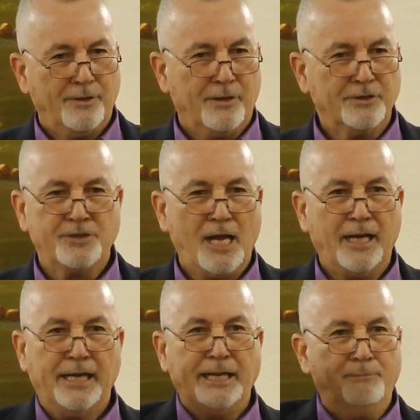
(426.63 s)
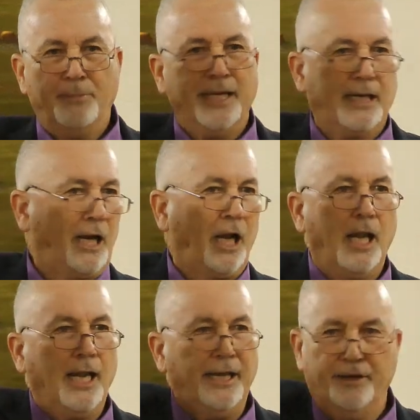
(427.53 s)
There's not any big
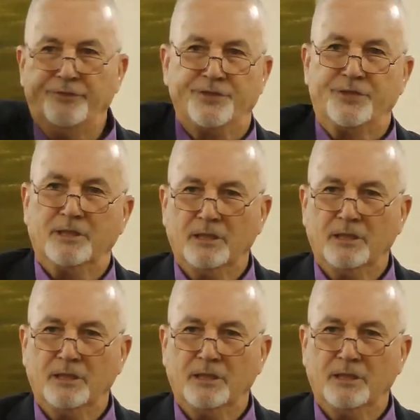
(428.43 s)
cliffs,